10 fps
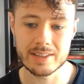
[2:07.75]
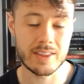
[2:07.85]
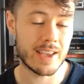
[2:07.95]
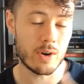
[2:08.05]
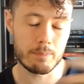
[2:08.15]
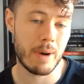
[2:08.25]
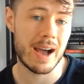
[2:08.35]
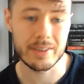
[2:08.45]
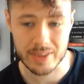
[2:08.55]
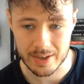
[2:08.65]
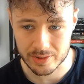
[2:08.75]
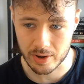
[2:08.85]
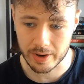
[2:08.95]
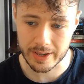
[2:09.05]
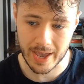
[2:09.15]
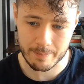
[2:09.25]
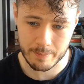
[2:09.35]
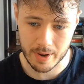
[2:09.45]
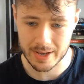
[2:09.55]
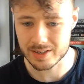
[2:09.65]
They got battered the entire game
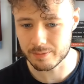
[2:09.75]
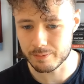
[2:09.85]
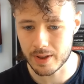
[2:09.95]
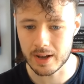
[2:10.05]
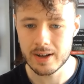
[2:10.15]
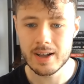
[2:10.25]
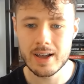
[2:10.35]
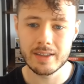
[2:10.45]
by Aston Villa.